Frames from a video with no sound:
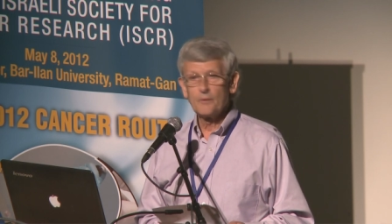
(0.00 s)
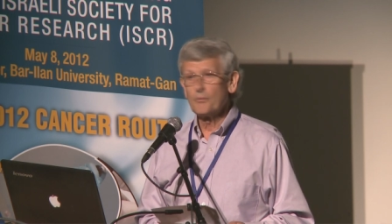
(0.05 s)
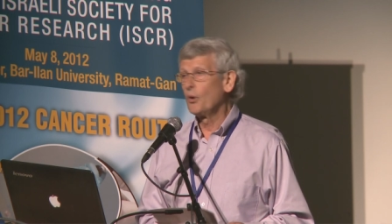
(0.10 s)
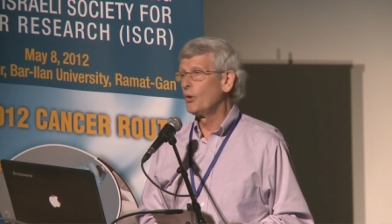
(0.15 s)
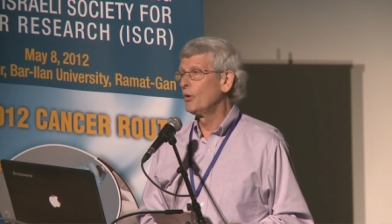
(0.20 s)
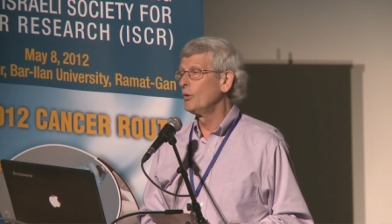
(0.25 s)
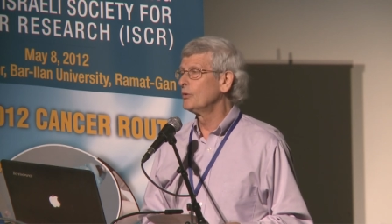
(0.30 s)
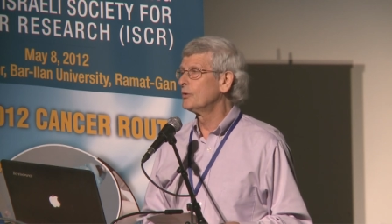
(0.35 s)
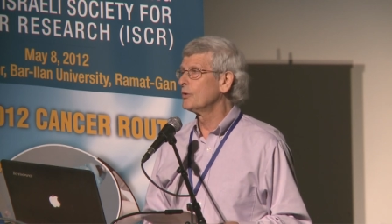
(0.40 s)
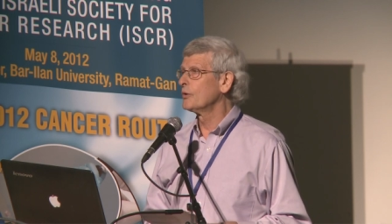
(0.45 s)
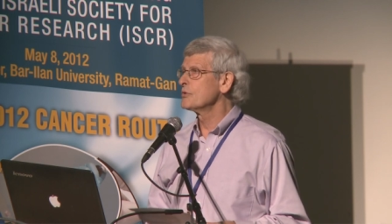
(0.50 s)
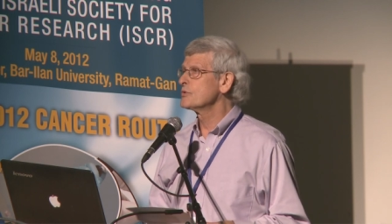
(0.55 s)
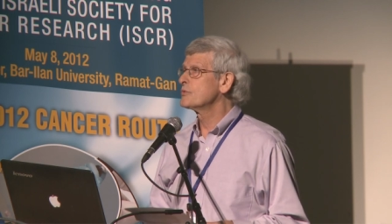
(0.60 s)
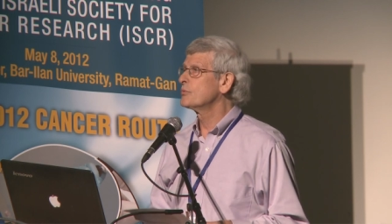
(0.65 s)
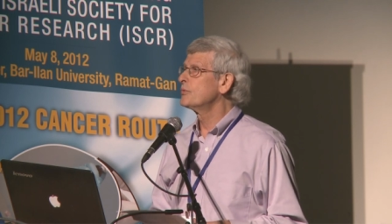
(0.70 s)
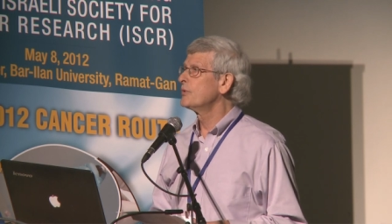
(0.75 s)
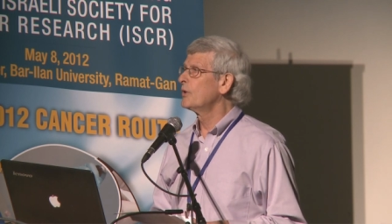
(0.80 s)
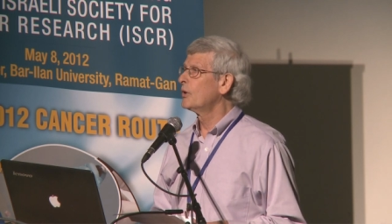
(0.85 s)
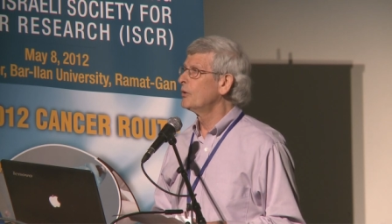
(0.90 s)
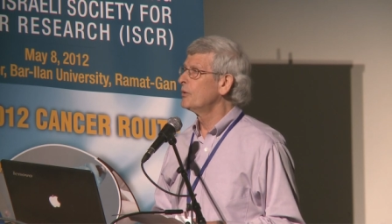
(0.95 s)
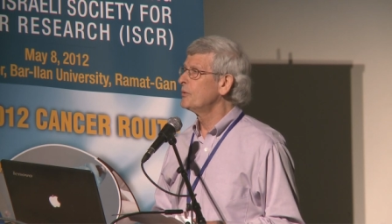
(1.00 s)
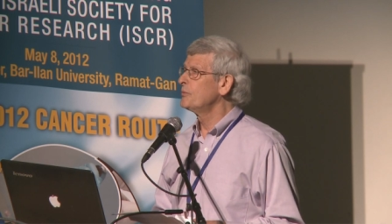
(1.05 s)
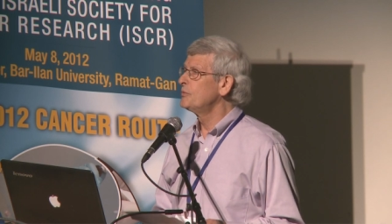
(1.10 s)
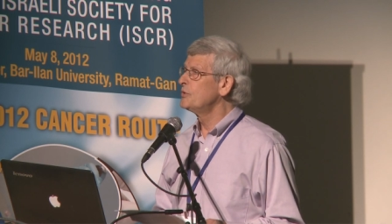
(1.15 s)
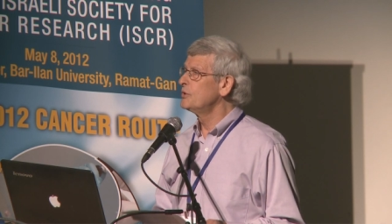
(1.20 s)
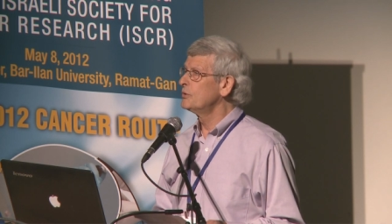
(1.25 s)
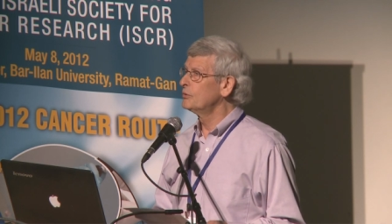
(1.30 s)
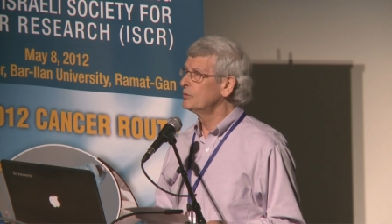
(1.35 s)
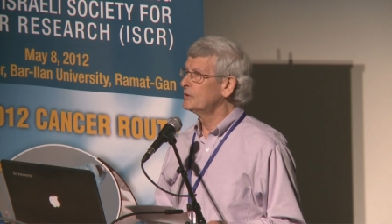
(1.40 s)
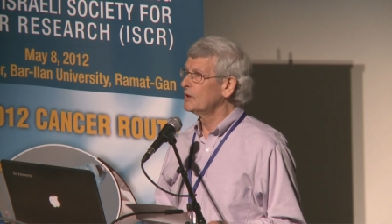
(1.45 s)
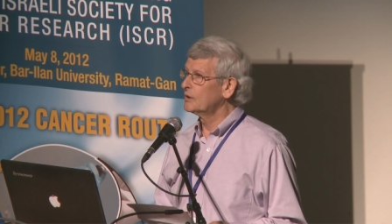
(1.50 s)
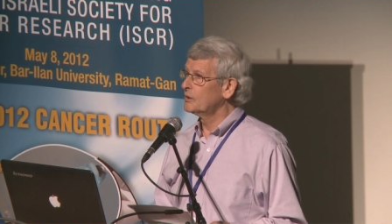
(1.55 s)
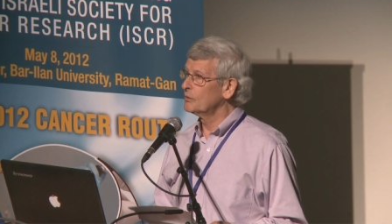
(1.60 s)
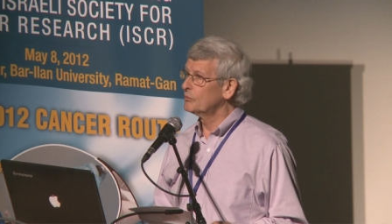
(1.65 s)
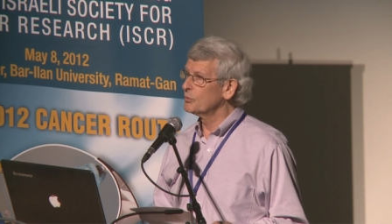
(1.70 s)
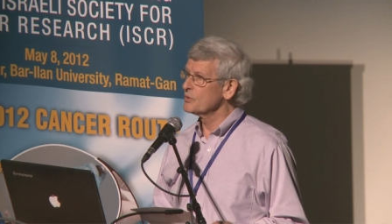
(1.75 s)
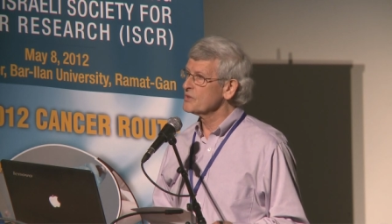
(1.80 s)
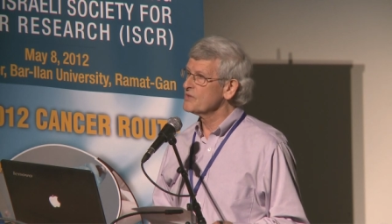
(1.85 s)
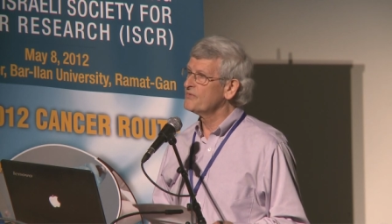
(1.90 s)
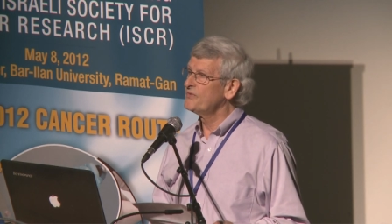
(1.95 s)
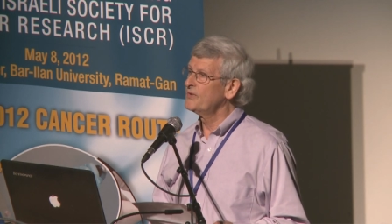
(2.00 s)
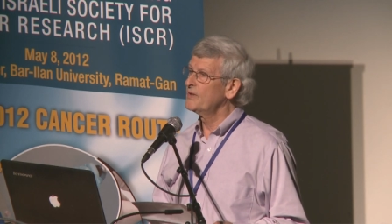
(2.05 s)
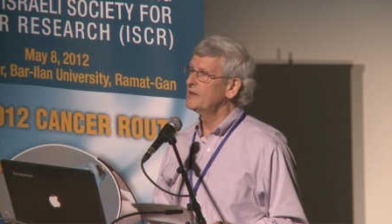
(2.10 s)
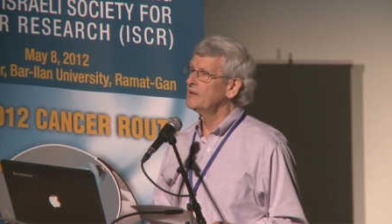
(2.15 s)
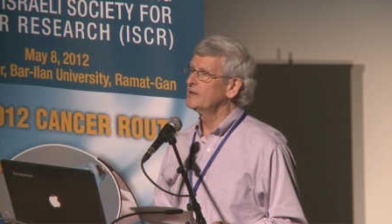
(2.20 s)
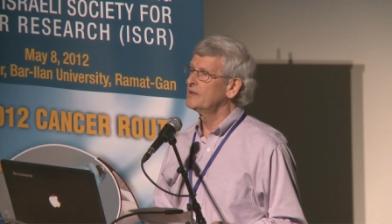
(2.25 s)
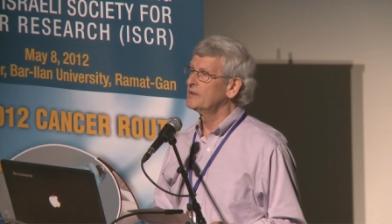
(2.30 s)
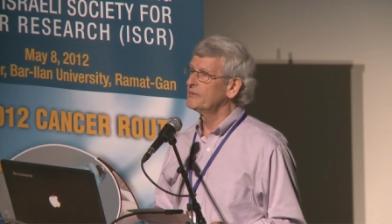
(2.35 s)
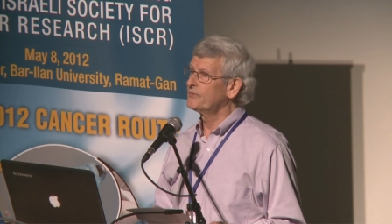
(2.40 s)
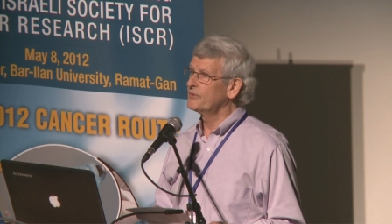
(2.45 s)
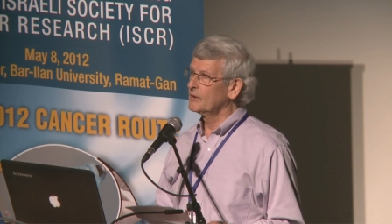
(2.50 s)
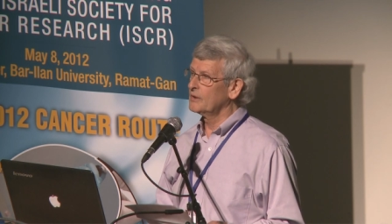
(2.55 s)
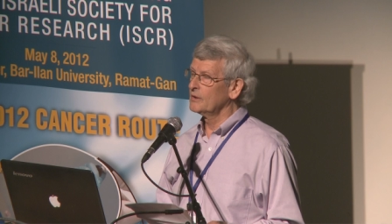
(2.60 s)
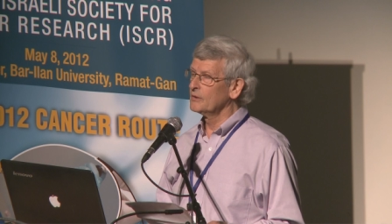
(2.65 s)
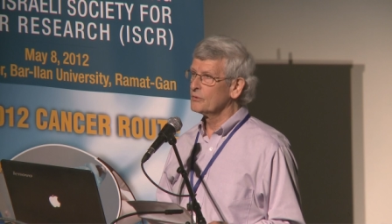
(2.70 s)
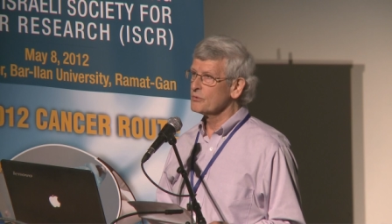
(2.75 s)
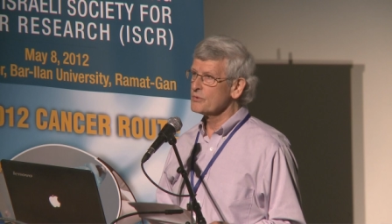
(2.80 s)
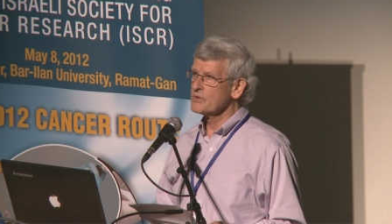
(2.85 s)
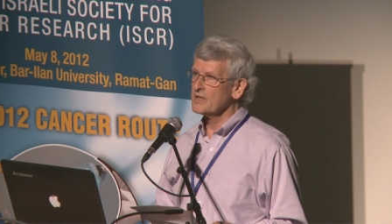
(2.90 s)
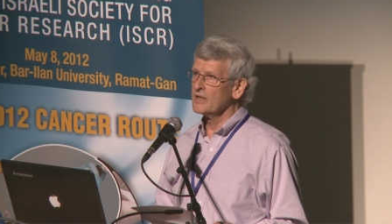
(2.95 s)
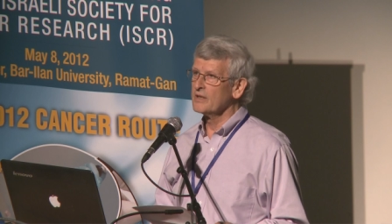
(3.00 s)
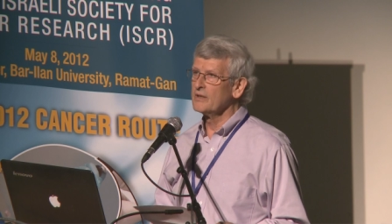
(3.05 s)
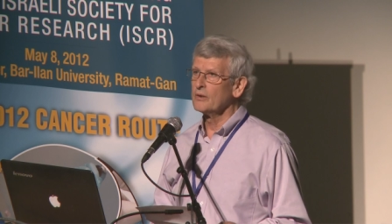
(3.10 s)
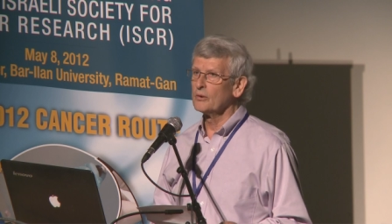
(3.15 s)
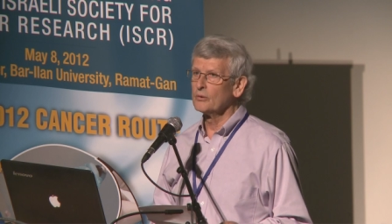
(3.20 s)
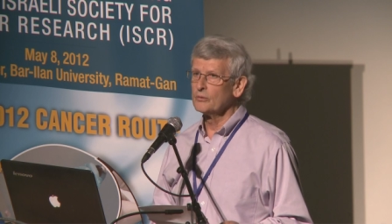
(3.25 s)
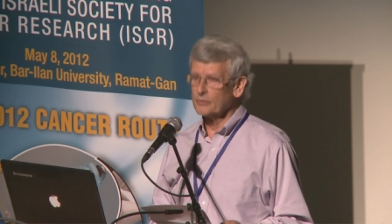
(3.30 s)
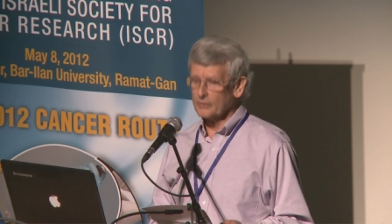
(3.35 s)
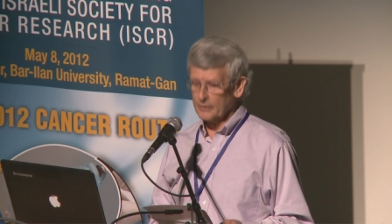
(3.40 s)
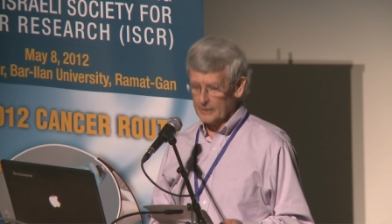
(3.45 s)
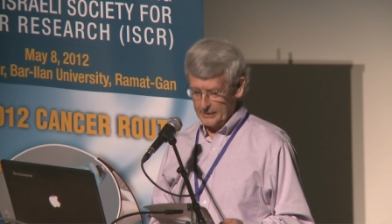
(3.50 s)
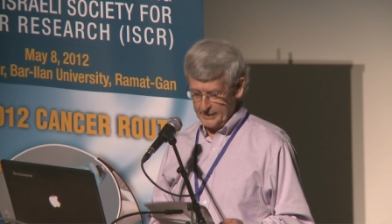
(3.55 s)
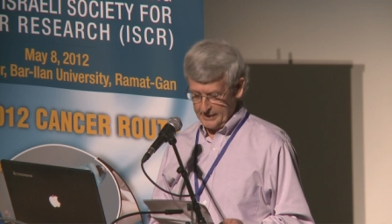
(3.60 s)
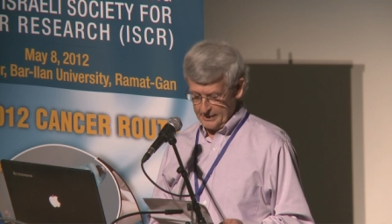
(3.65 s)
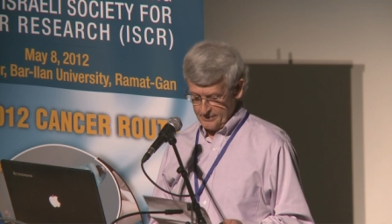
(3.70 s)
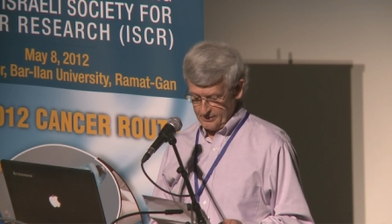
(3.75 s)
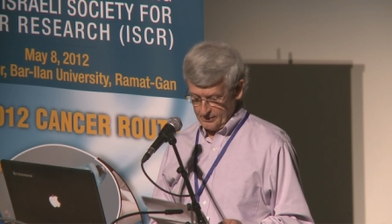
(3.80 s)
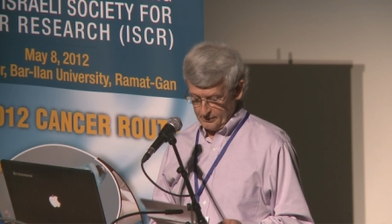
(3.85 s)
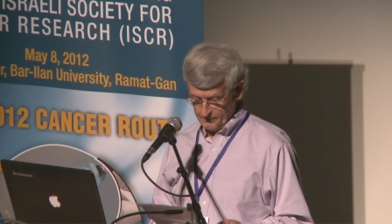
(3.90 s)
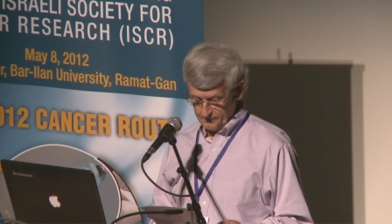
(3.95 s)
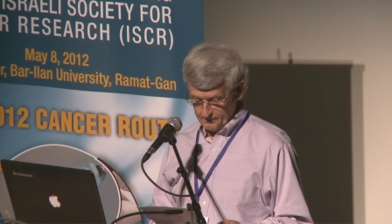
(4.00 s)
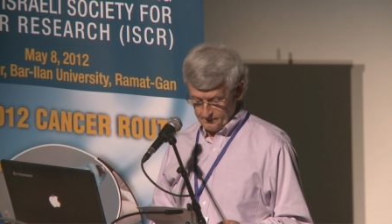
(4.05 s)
All those who know him knew that it was very difficult to say no to Eliezer.